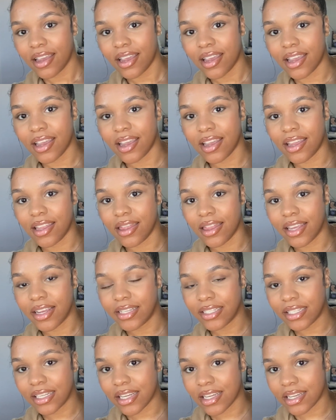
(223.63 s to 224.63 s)
And
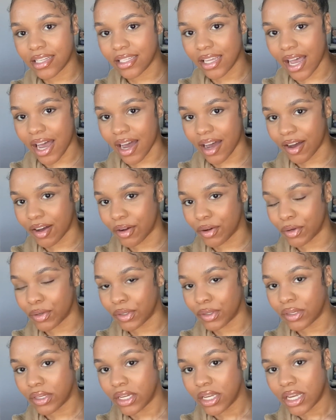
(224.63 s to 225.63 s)
this is how
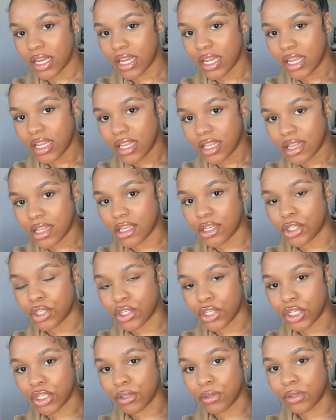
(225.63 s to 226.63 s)
the
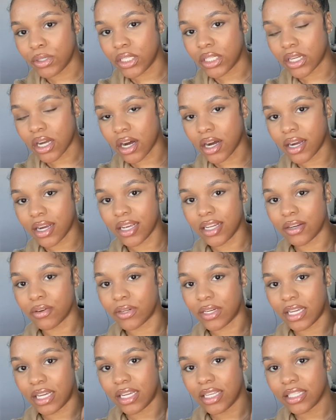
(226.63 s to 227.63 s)
shoes are on
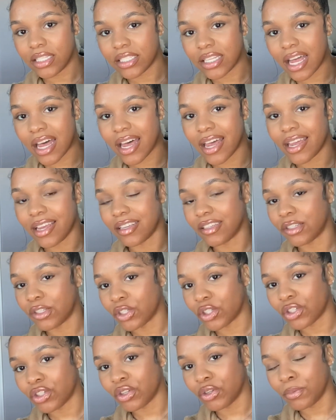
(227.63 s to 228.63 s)
the inside. It's
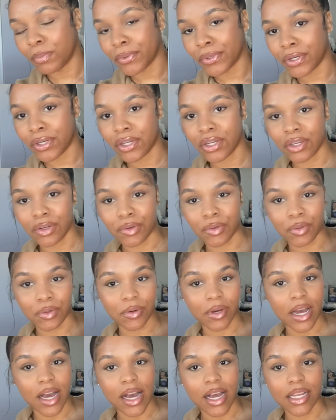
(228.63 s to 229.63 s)
super cute, you
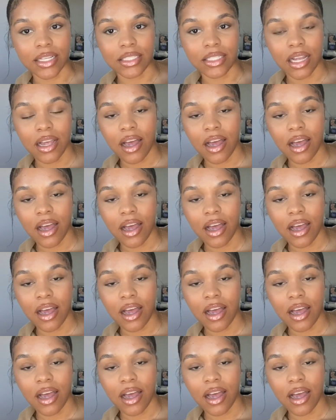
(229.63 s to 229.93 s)
guys.